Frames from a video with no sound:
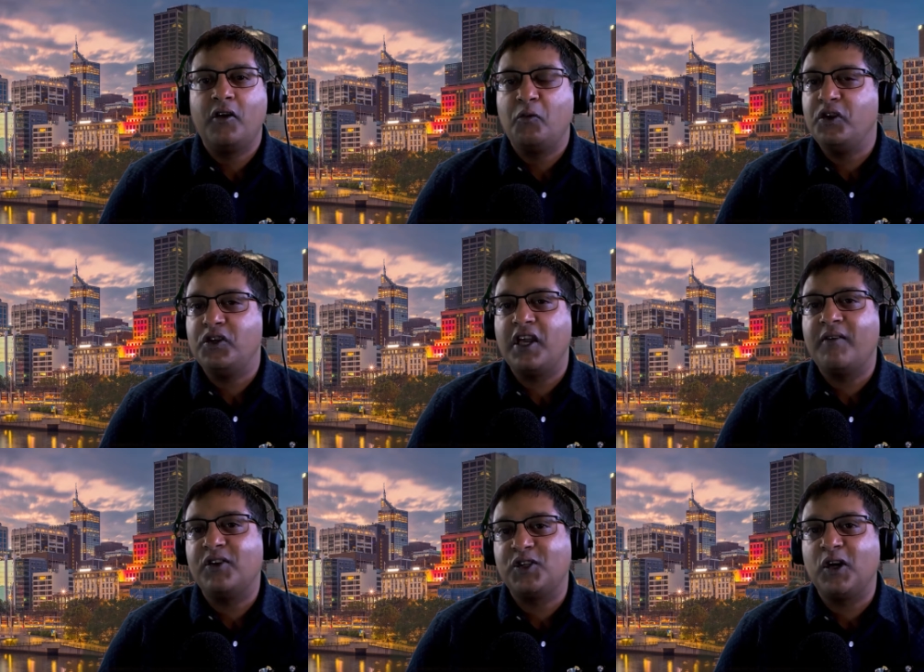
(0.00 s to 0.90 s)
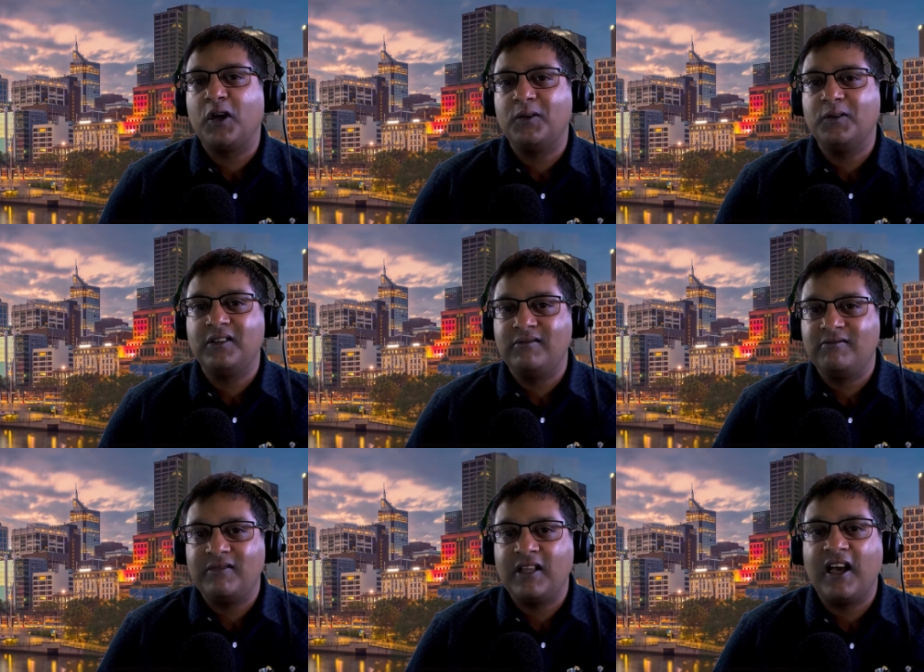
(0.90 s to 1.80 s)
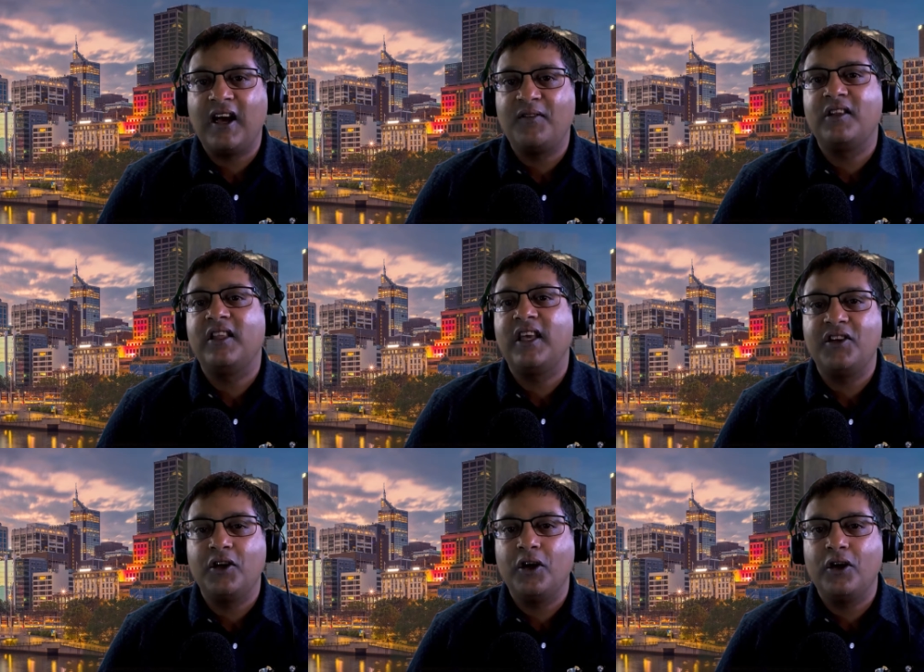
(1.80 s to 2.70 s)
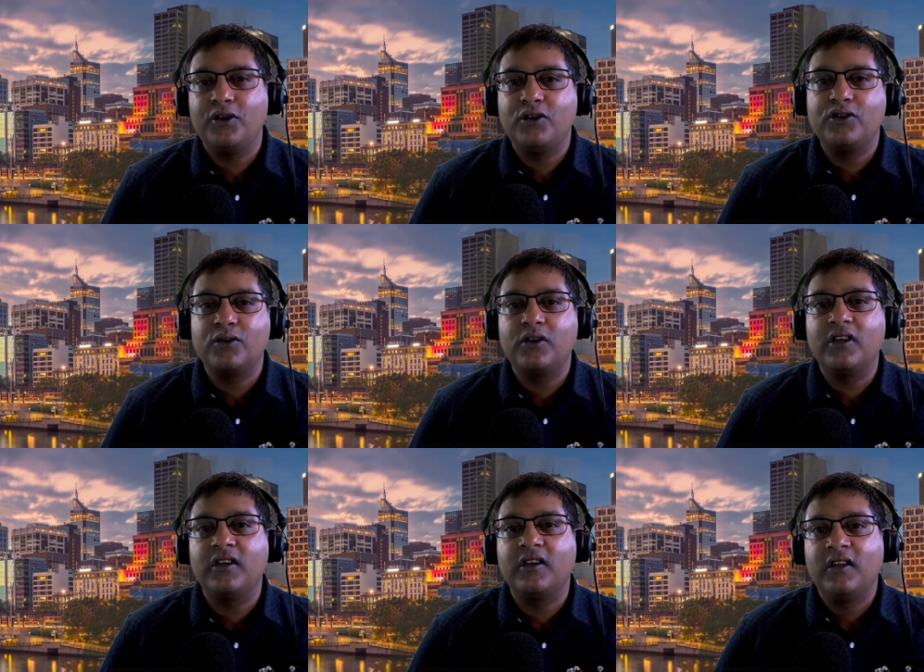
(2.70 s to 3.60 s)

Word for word: when you have a child after that, you know, you sort of